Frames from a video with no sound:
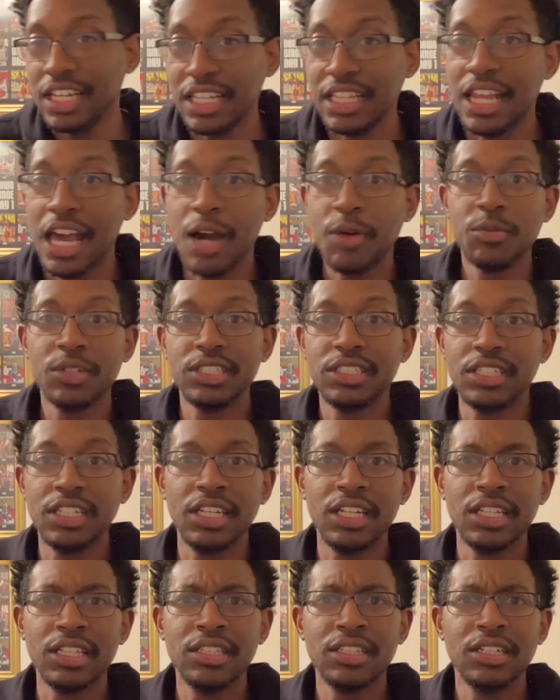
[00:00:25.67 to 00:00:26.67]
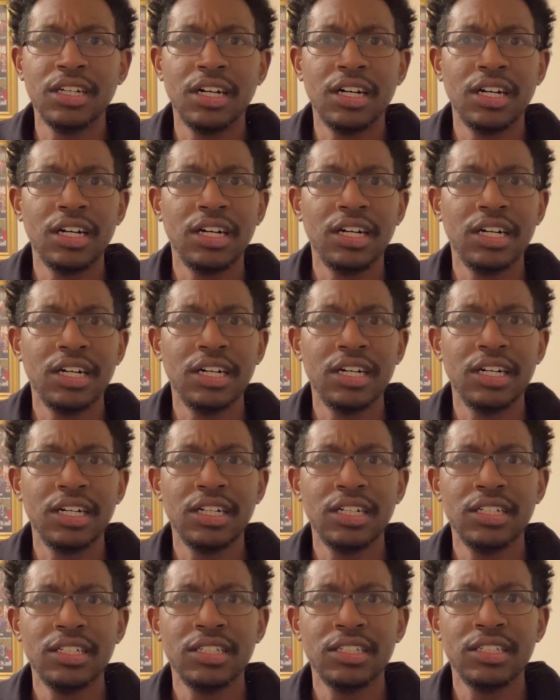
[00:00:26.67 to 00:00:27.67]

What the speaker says: and that was in, that